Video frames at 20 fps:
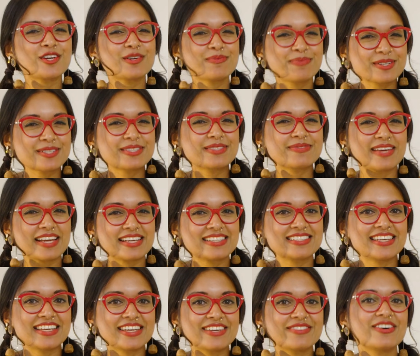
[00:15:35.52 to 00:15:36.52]
your
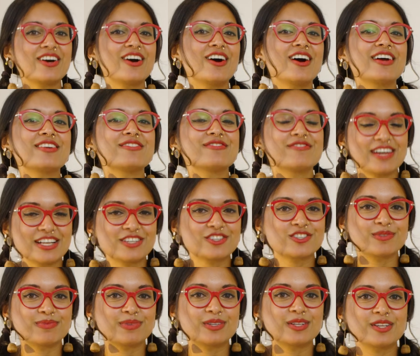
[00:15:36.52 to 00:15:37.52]
perspective on
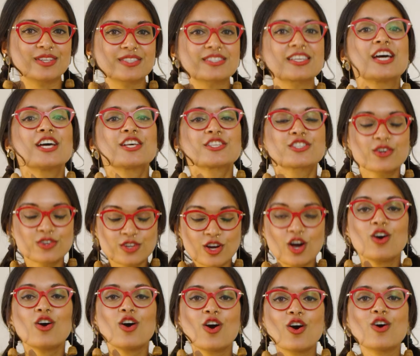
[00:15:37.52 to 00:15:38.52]
vegetables. So go
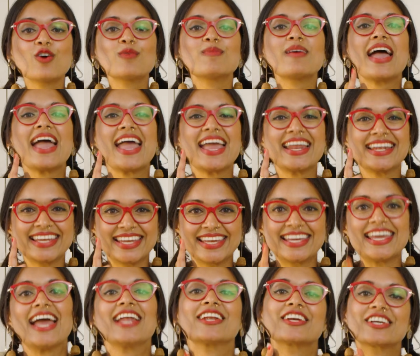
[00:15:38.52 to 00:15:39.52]
home and
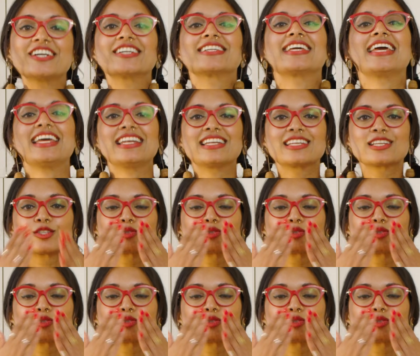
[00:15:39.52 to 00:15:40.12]
get cooking.